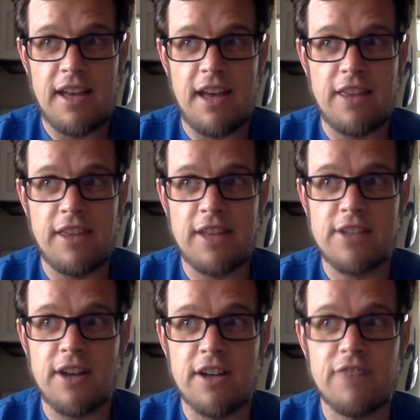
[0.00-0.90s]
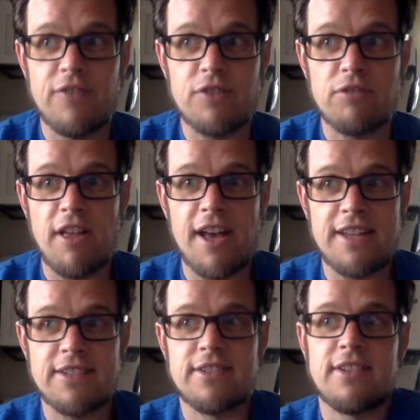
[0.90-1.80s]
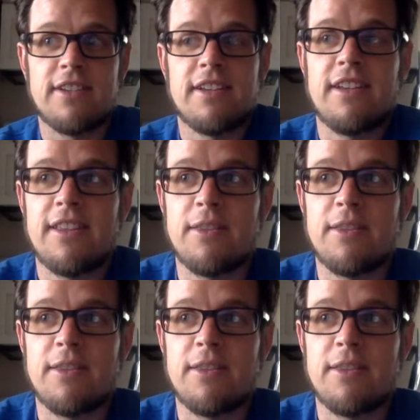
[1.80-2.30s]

I think it's hard to visualize the